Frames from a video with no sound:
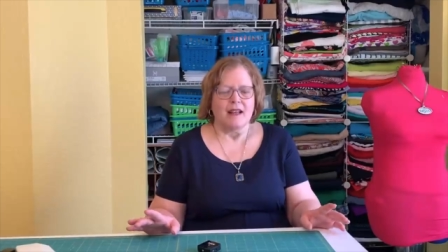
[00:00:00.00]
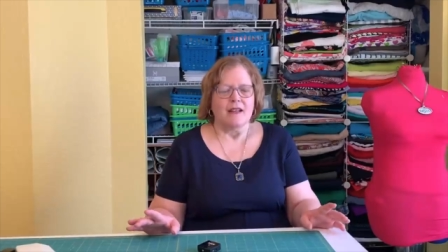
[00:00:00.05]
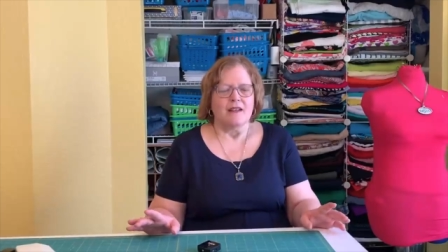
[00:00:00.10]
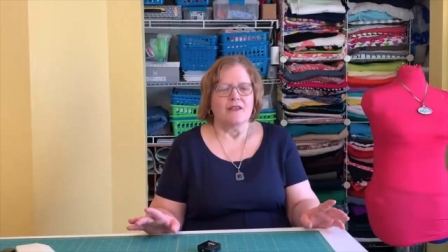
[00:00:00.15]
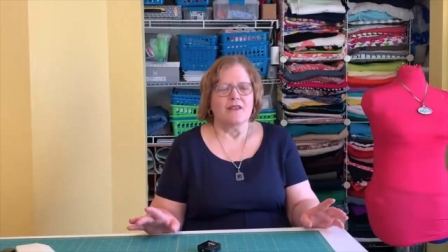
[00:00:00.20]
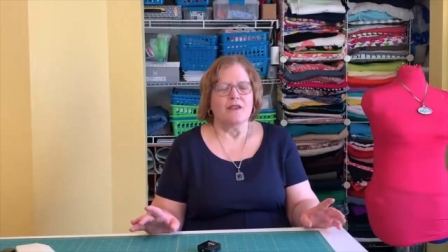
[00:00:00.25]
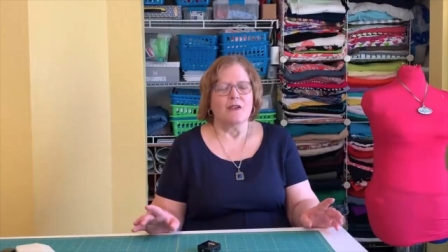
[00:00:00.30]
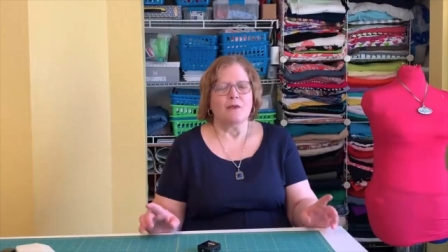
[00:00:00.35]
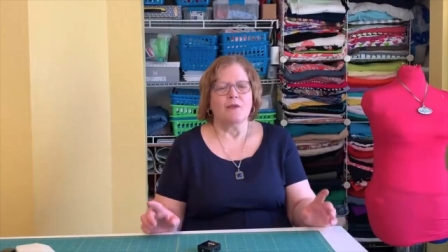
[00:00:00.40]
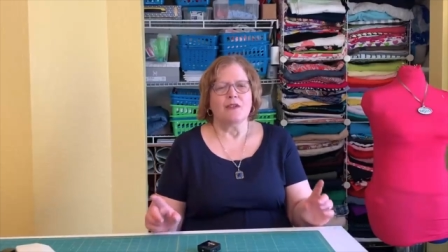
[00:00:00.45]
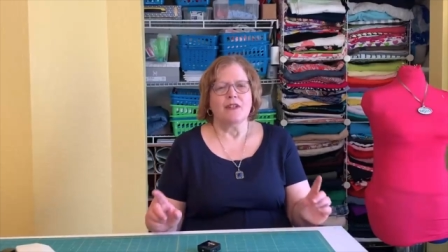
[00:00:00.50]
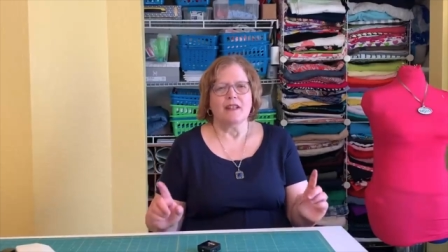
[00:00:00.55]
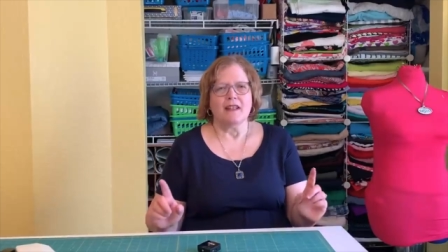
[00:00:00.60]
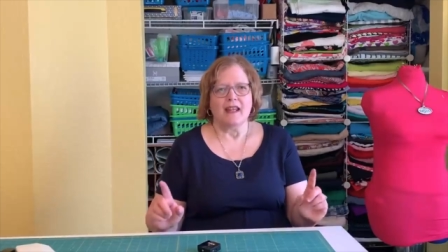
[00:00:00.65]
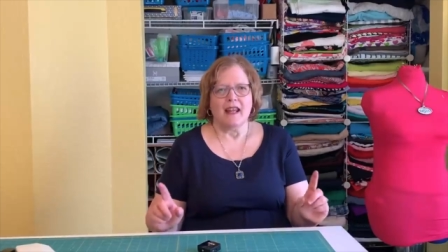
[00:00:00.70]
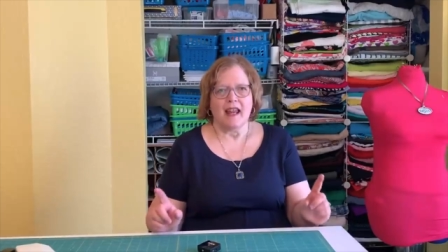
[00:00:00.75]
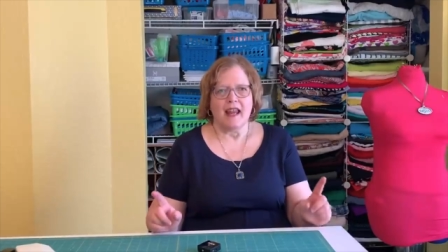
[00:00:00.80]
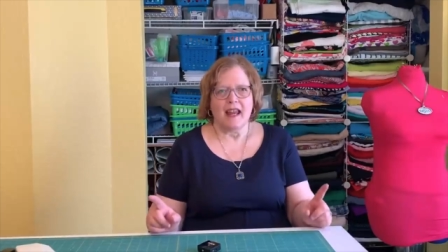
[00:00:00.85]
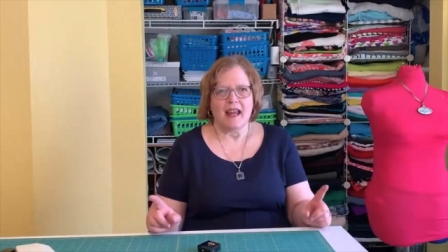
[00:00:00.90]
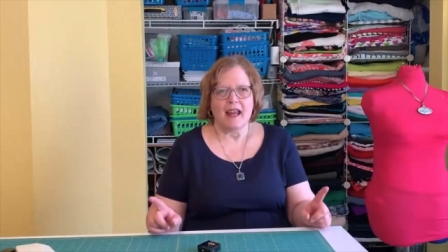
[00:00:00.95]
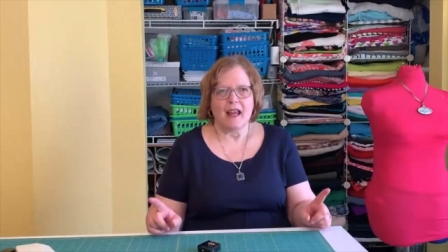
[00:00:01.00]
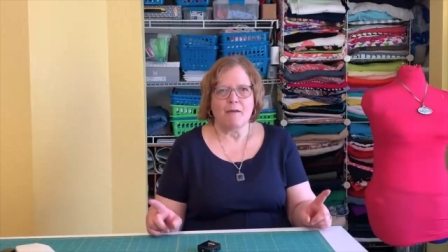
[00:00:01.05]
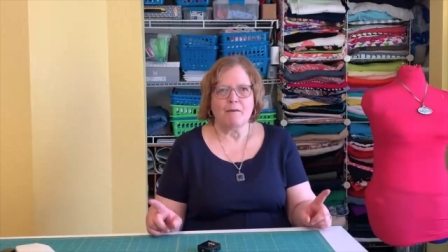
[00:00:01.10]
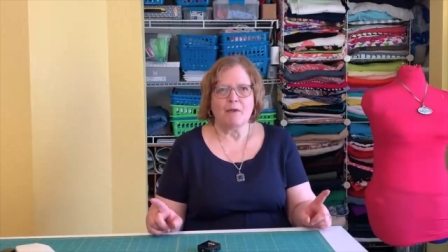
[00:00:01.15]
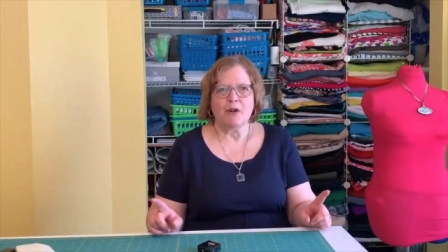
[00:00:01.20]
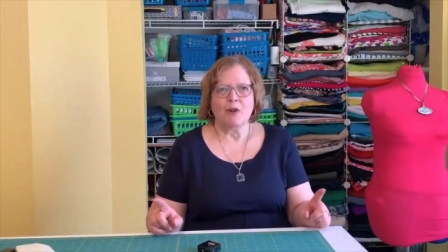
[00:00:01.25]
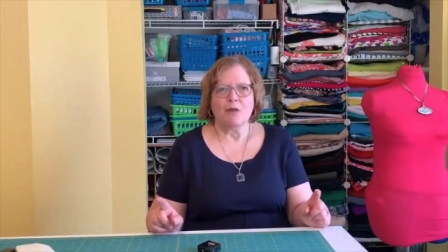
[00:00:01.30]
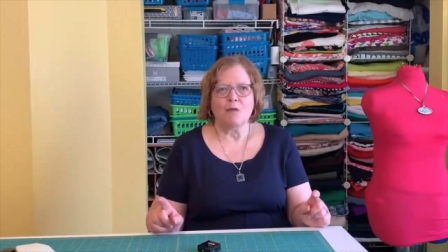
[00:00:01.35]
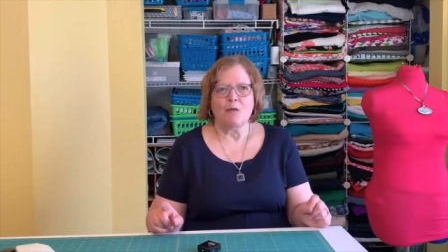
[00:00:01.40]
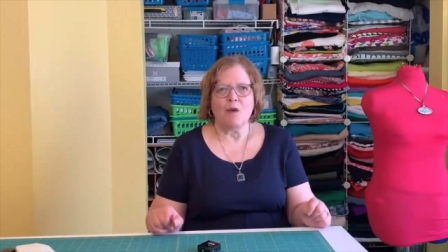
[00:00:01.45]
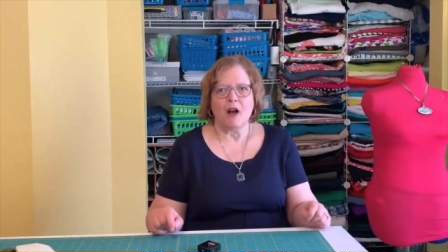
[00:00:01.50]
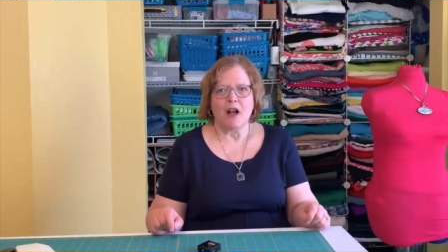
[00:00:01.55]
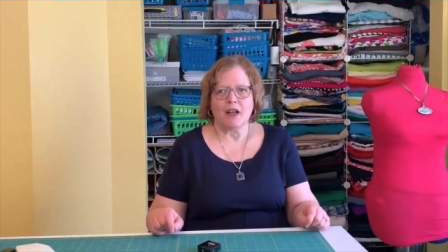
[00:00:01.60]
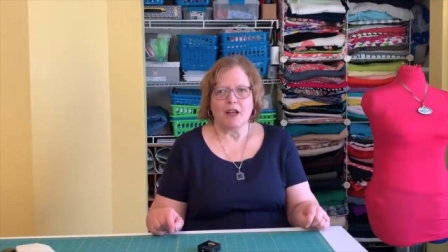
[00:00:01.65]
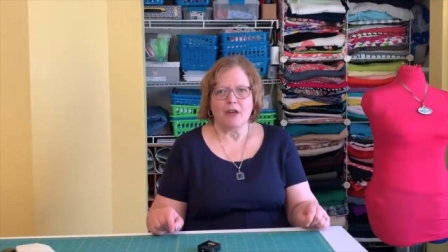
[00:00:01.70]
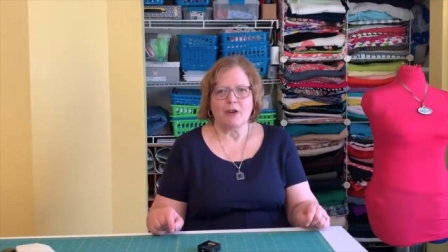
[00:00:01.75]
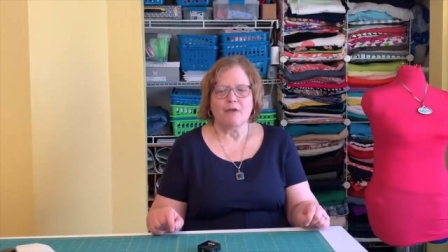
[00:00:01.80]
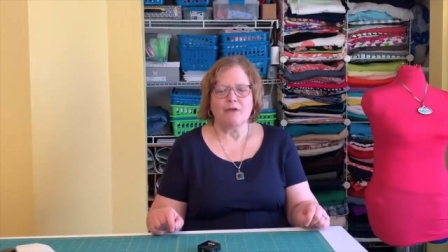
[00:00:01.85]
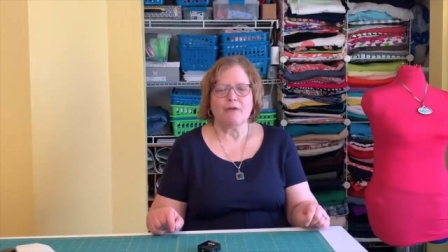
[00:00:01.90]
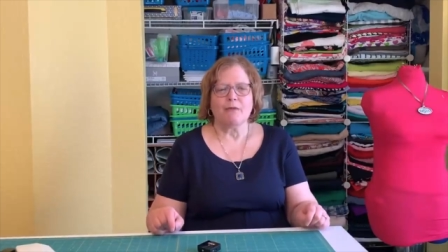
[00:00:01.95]
So today I'm going to
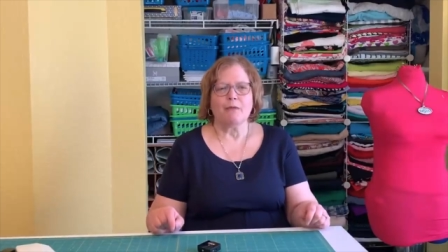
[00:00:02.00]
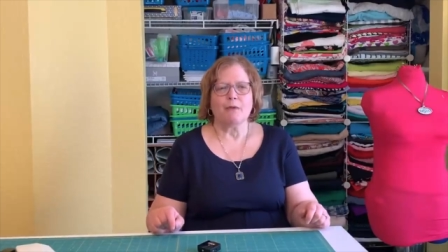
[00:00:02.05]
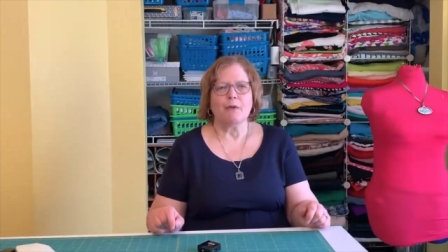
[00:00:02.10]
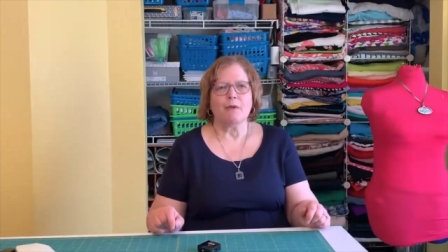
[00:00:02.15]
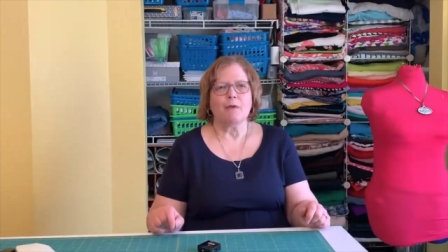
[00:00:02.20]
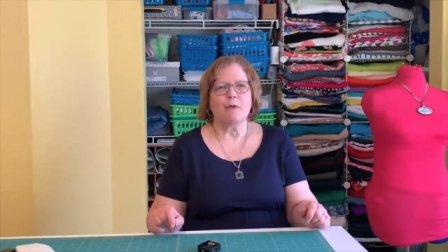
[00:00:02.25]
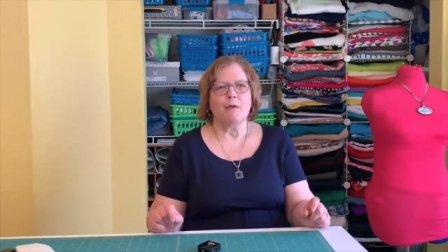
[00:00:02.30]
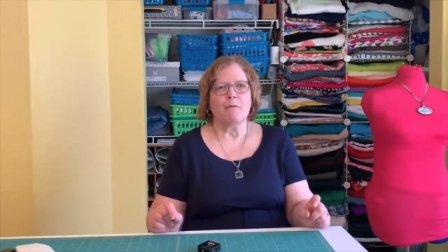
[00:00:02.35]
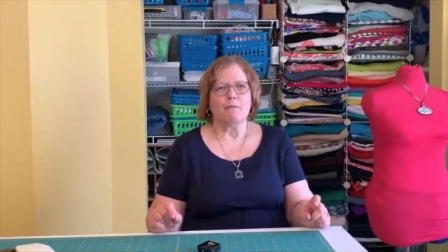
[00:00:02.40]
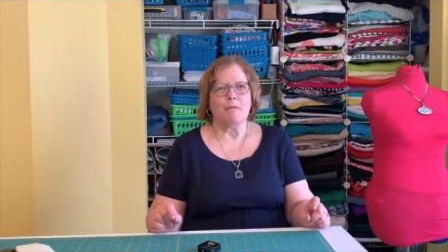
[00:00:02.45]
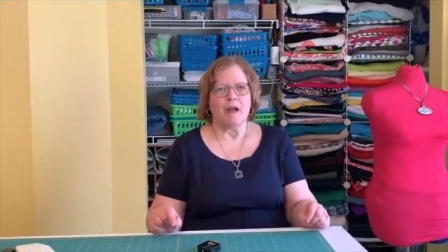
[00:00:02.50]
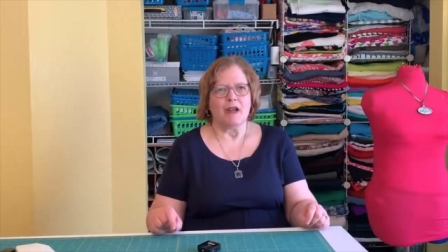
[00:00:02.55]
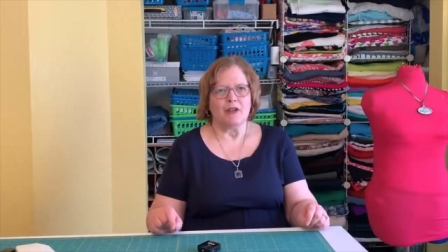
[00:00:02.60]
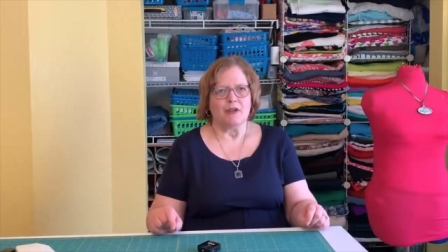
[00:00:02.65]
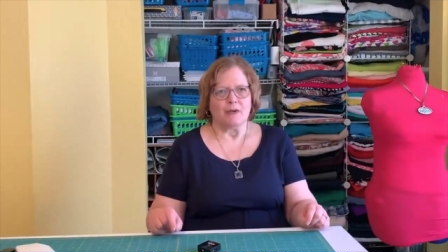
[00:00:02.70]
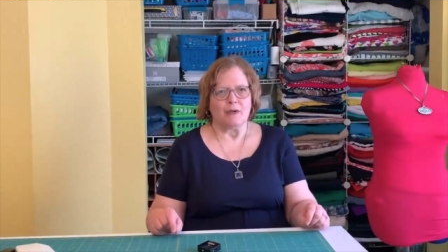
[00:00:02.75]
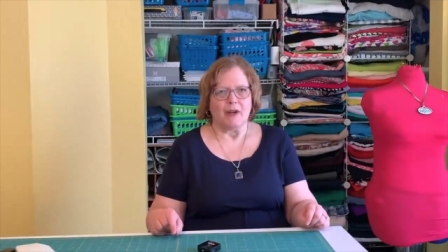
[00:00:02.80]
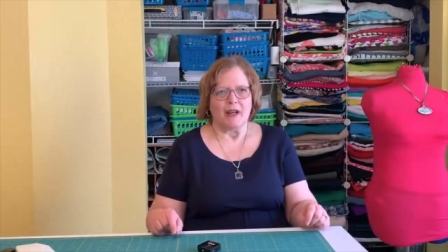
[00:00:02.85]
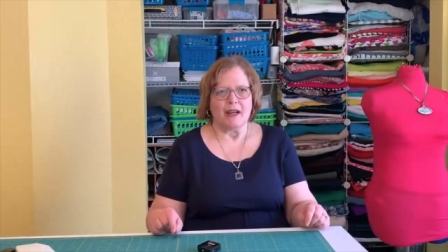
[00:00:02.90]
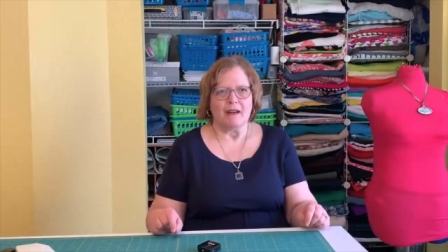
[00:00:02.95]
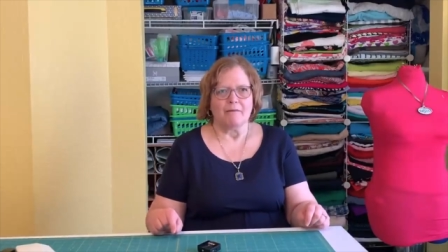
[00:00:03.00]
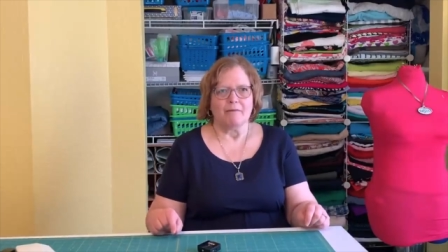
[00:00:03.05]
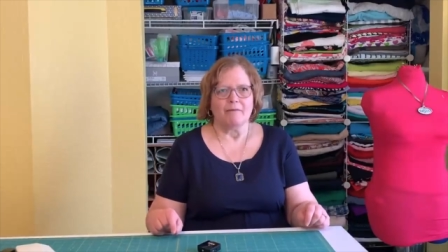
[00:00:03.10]
walk you through measuring